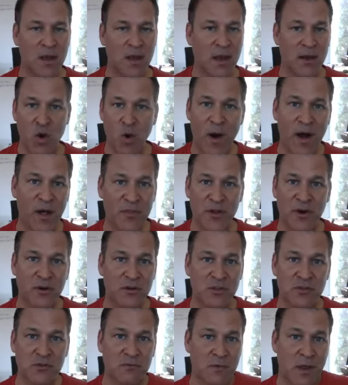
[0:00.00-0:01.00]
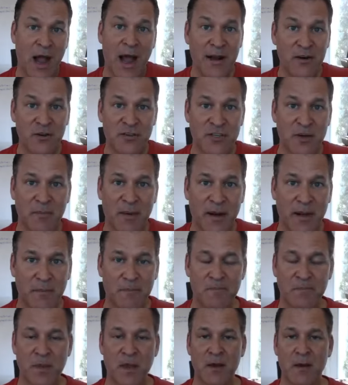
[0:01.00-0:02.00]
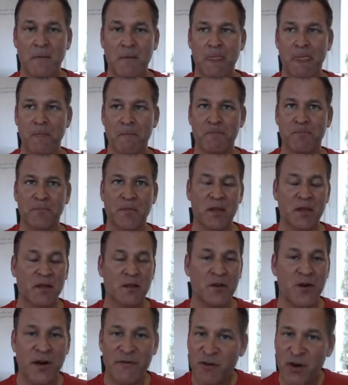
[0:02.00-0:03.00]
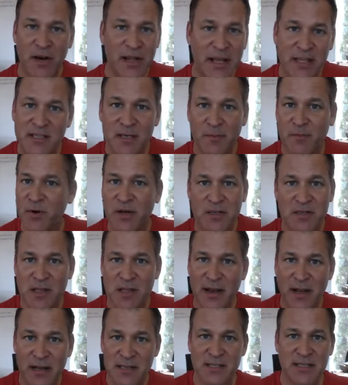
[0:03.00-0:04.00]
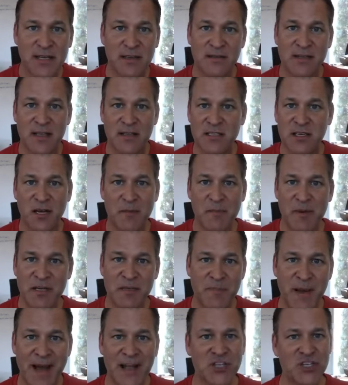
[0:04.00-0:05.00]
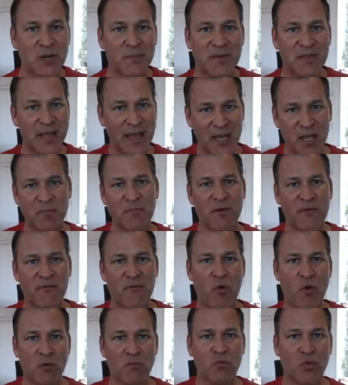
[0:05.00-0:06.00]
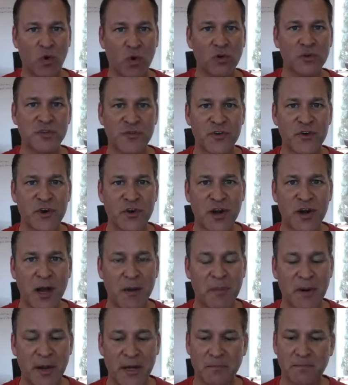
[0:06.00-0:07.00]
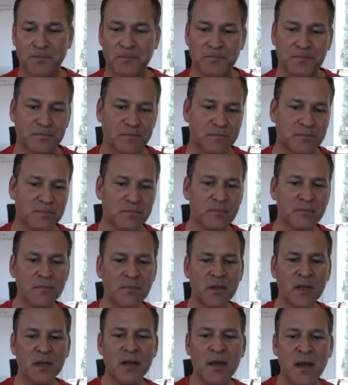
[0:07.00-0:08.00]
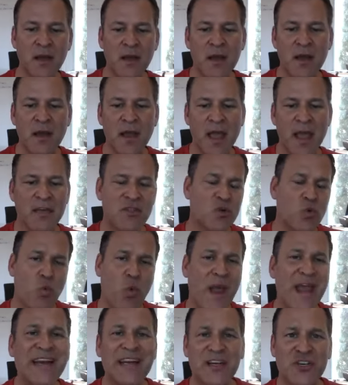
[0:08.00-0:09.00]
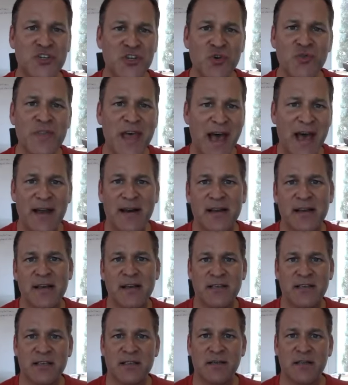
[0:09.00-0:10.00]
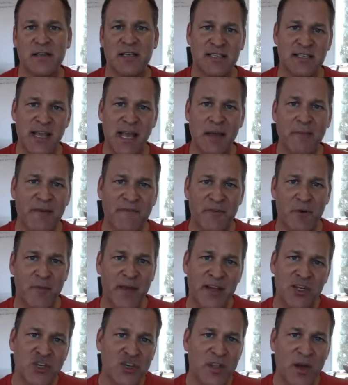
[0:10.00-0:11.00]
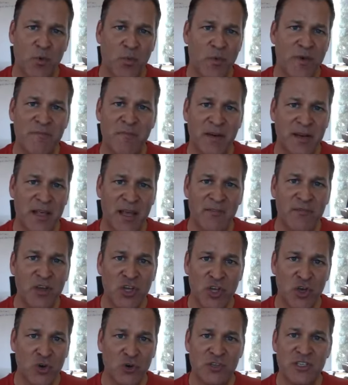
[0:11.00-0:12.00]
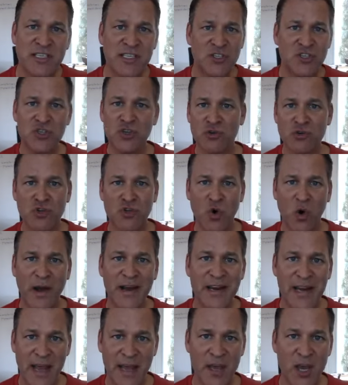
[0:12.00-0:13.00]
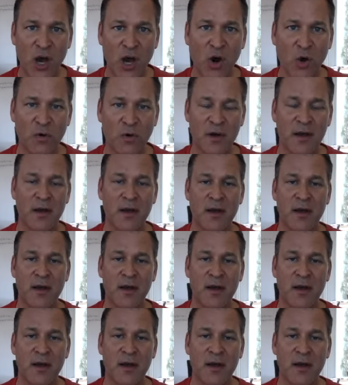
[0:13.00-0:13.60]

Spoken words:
and go out there and hire somebody. You're never gonna get someone, as like I said, that's gonna be as passionate, but they can perform roles for your company. And the way to do that is the same information that we've been giving you since you joined AO.